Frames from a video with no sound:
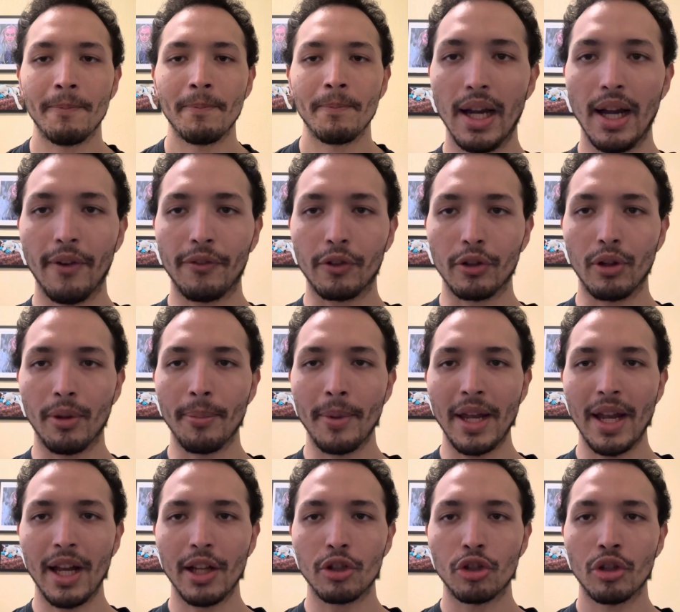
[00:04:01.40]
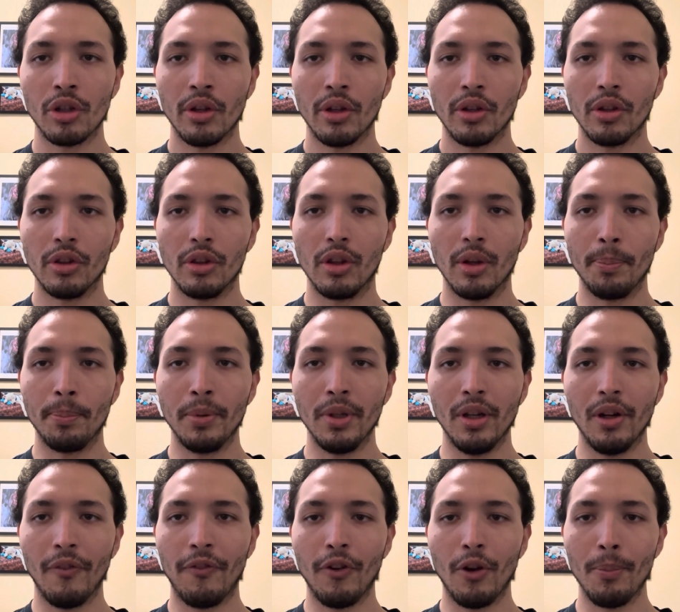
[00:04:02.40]
After the match, the
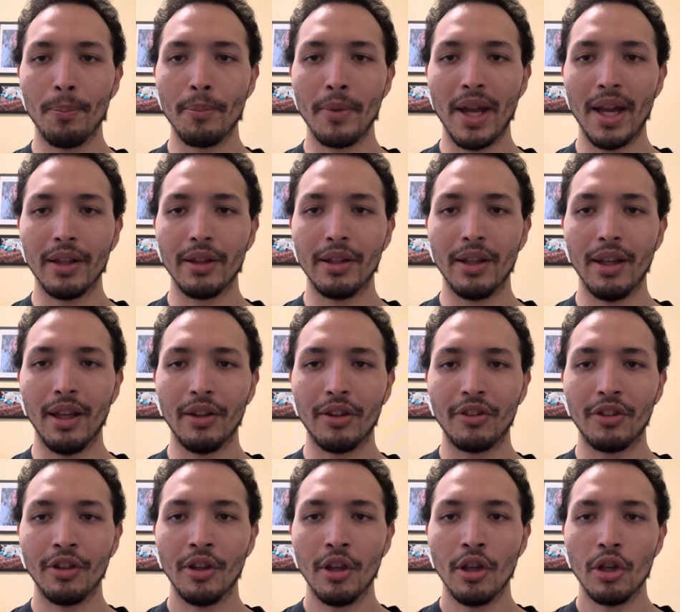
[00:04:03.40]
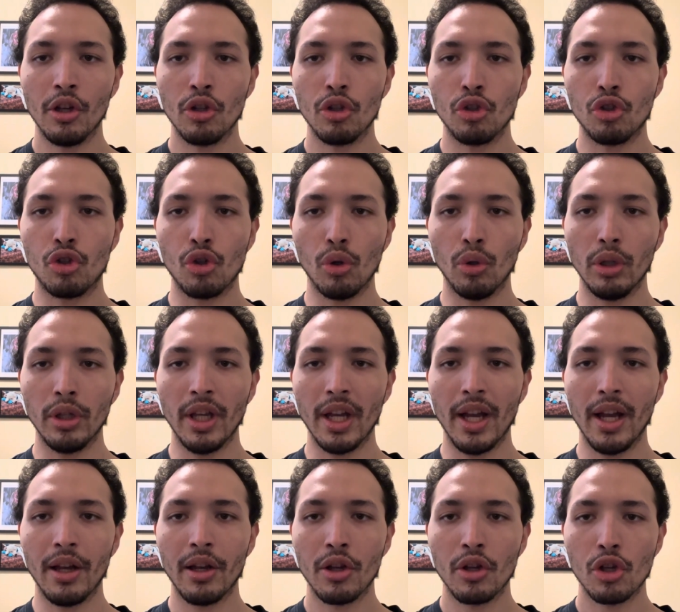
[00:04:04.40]
beautiful Madness
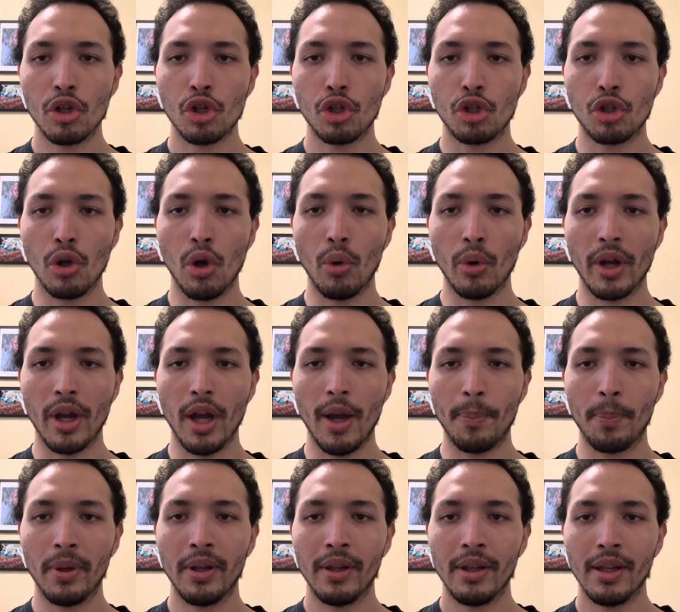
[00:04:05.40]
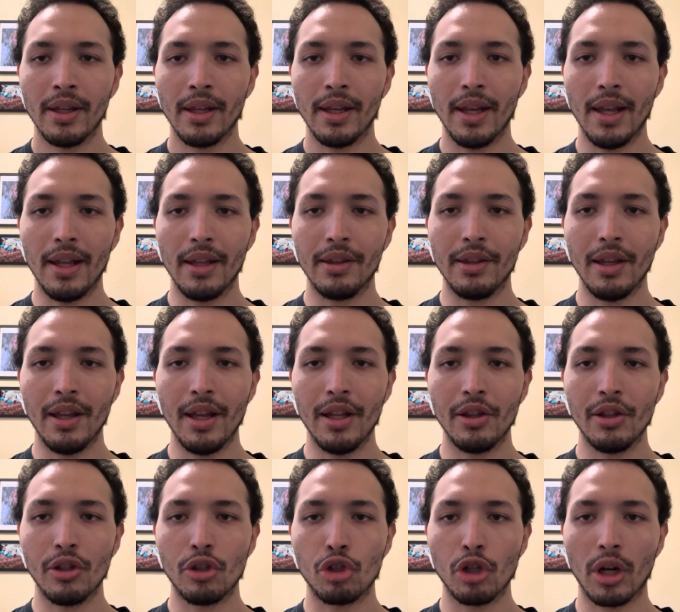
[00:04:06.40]
Julia showed up, and then
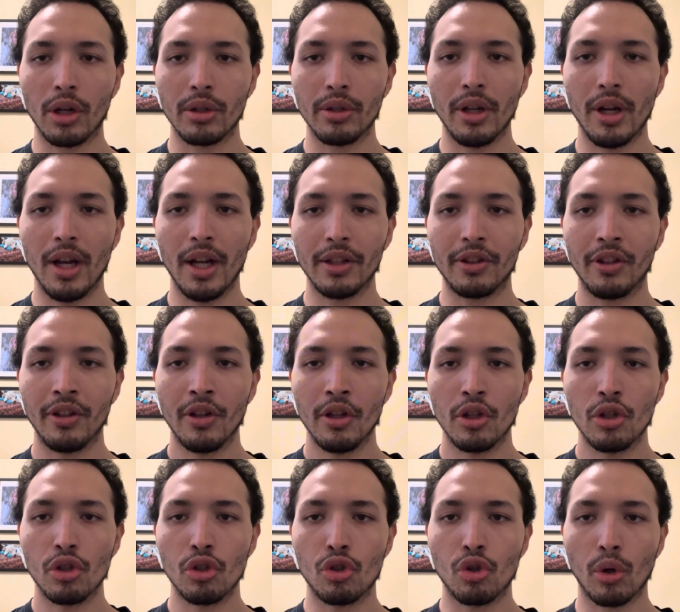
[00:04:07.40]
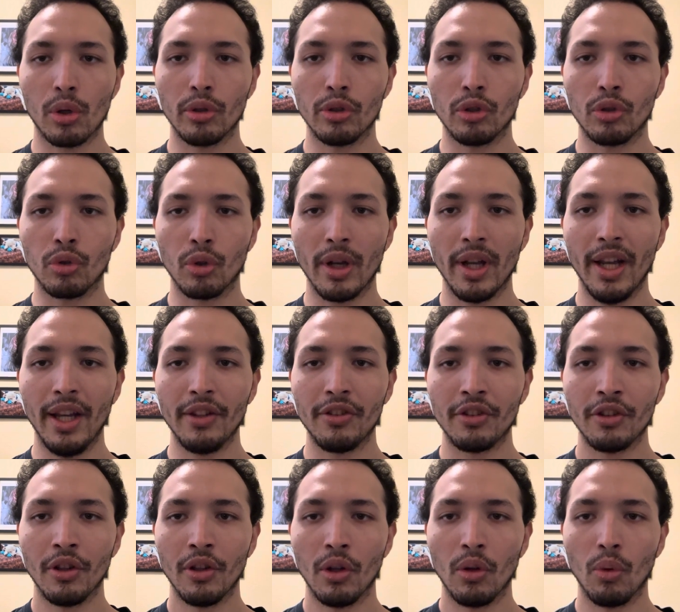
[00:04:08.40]
the Juggernaut Jordan
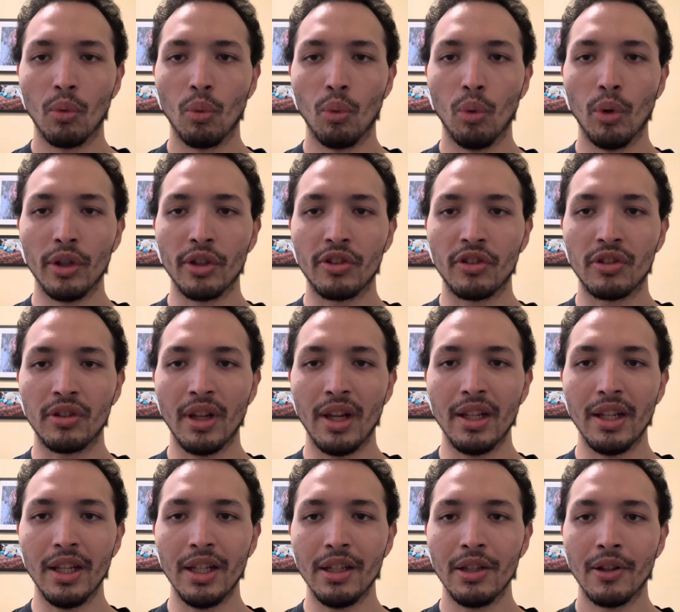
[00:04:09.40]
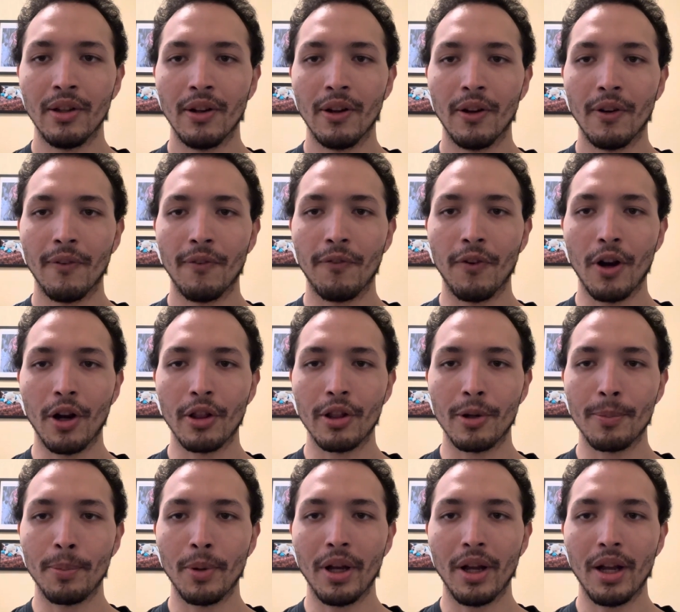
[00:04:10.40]
Grace was standing
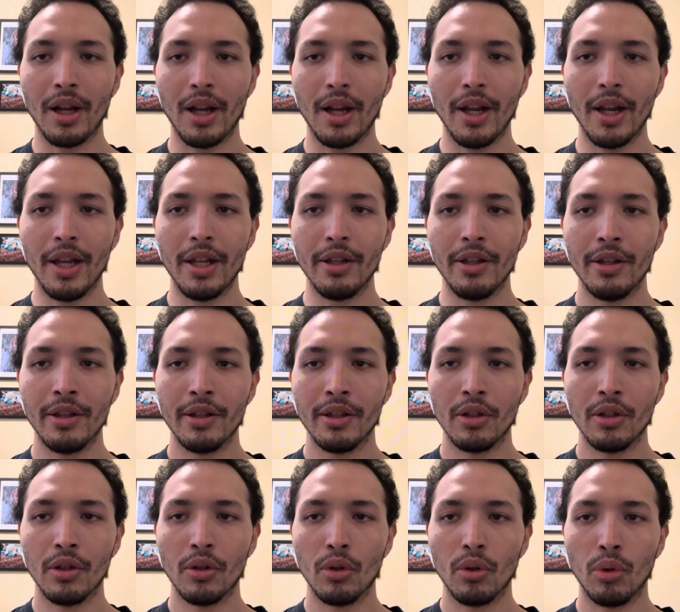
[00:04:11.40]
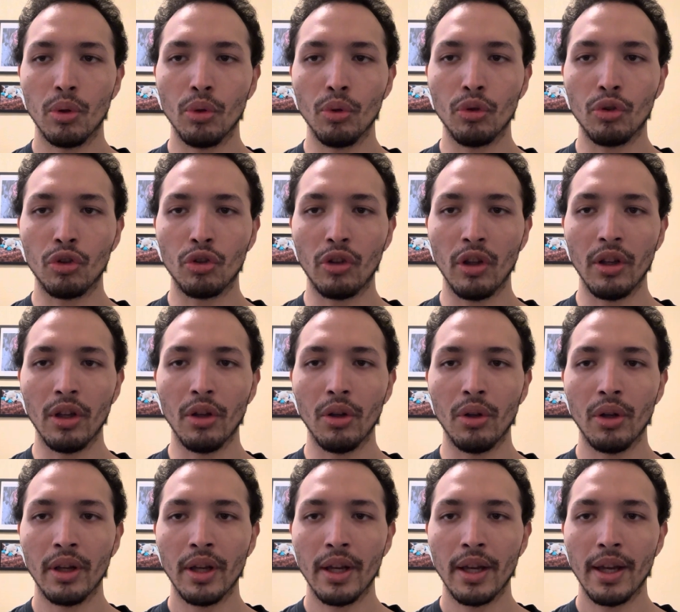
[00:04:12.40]
farther behind, who
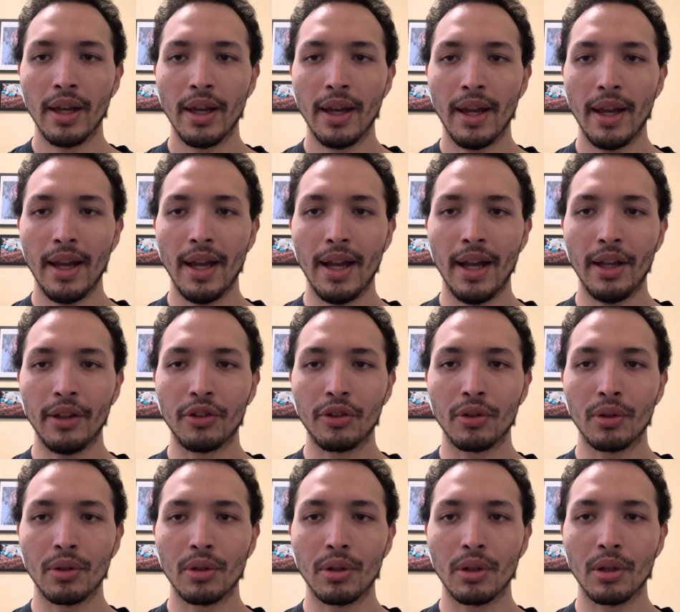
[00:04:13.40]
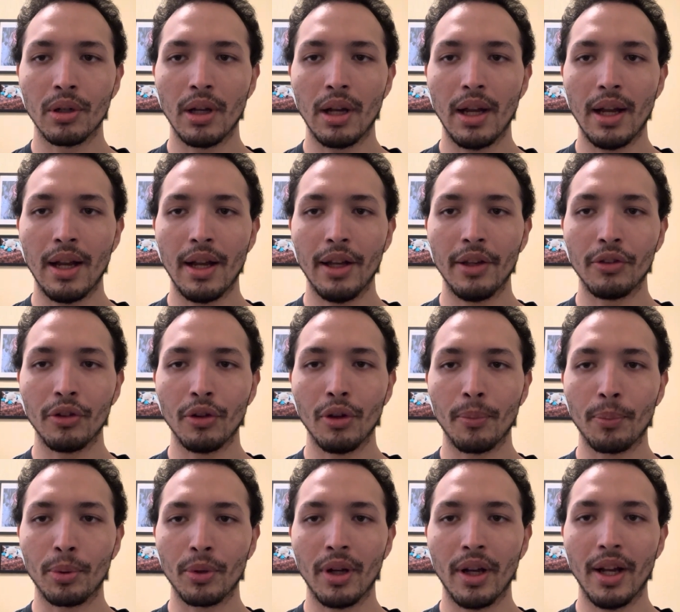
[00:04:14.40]
still has her eyes on the
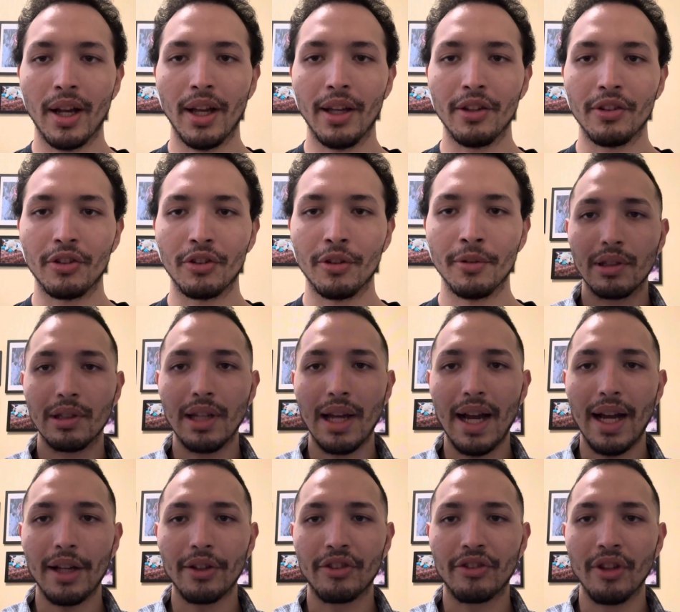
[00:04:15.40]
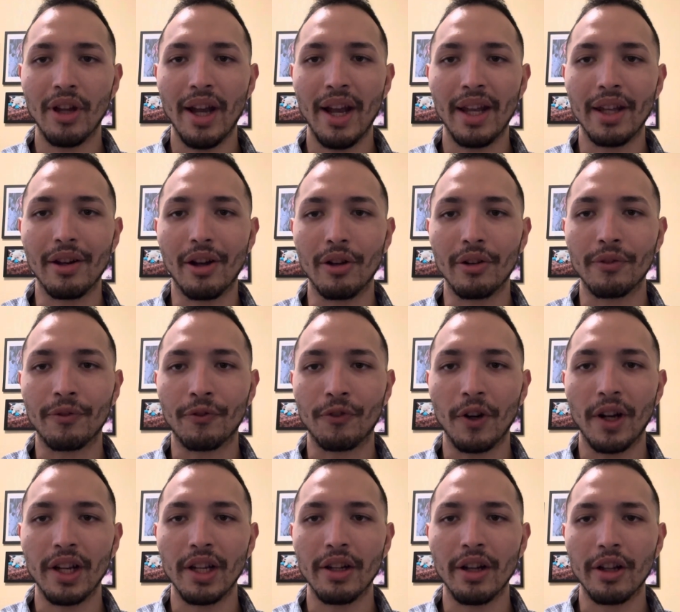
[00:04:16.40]
prize. Last night on
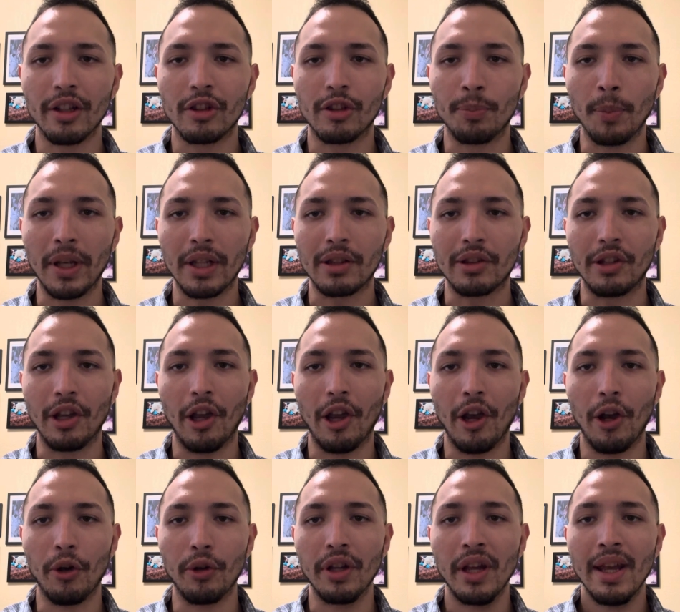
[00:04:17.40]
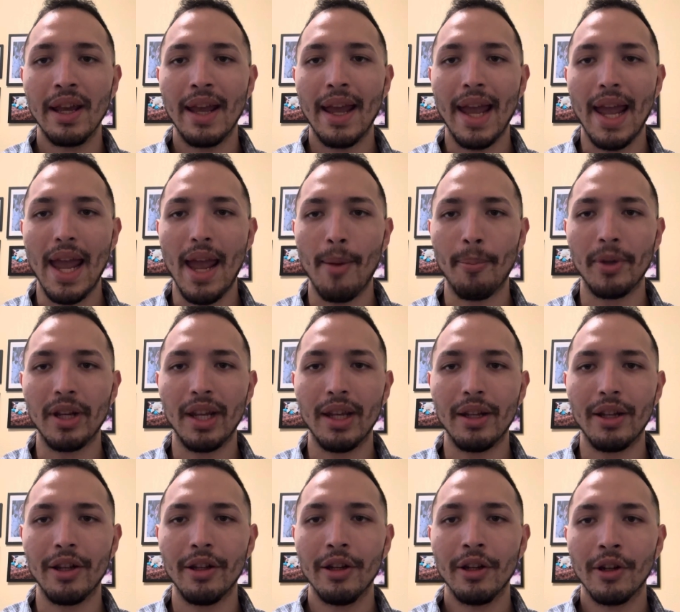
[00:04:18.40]
Friday Night SmackDown,
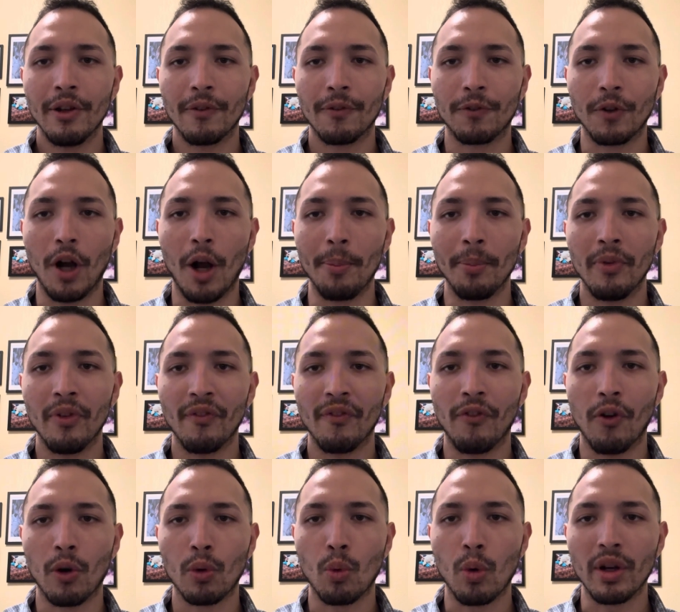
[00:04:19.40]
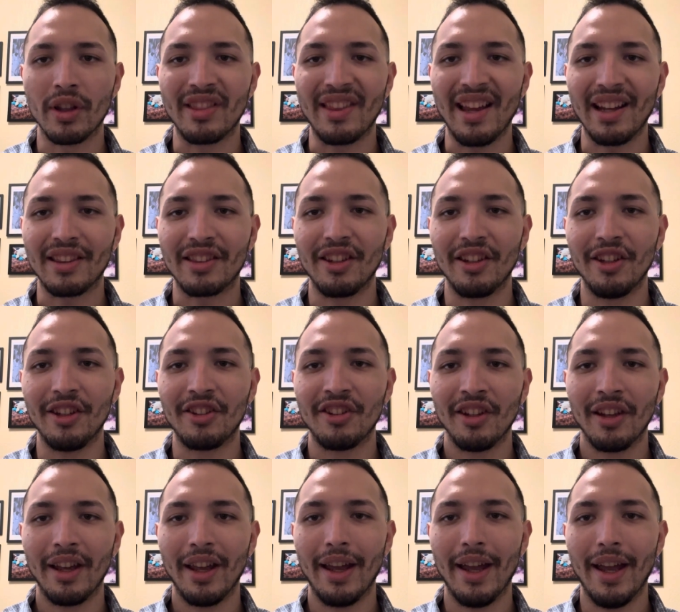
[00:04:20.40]
emanated from Fort Worth,
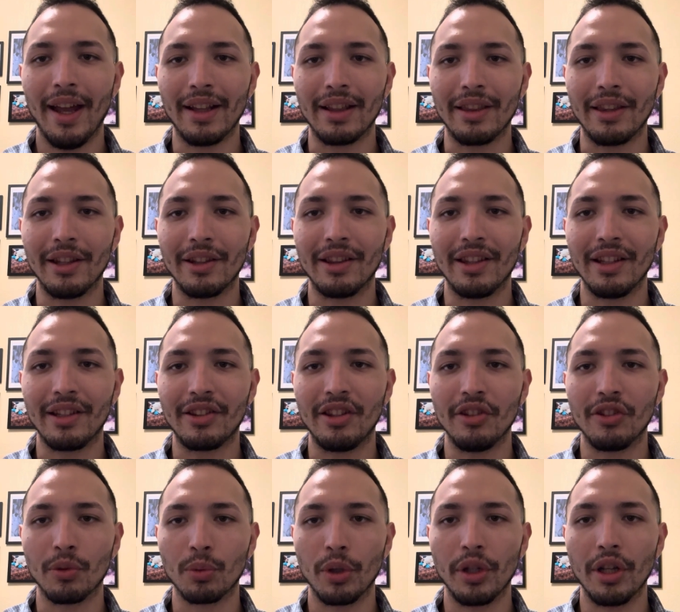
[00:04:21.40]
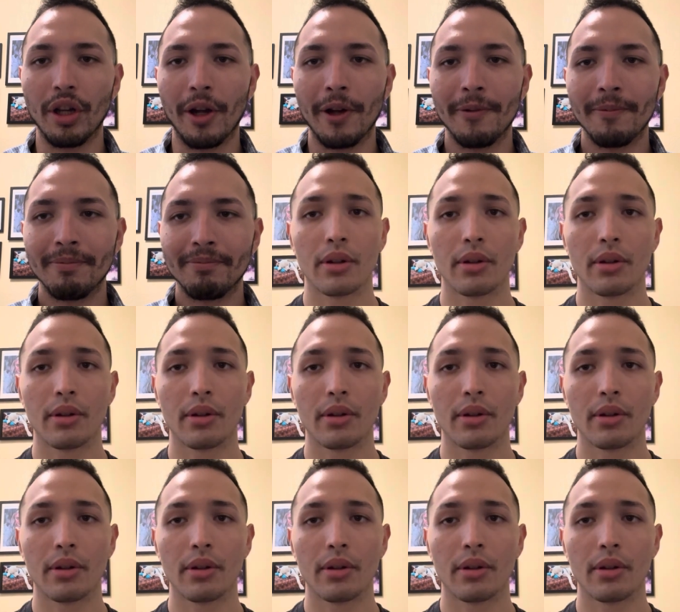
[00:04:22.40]
Texas at the Dixie's Arena.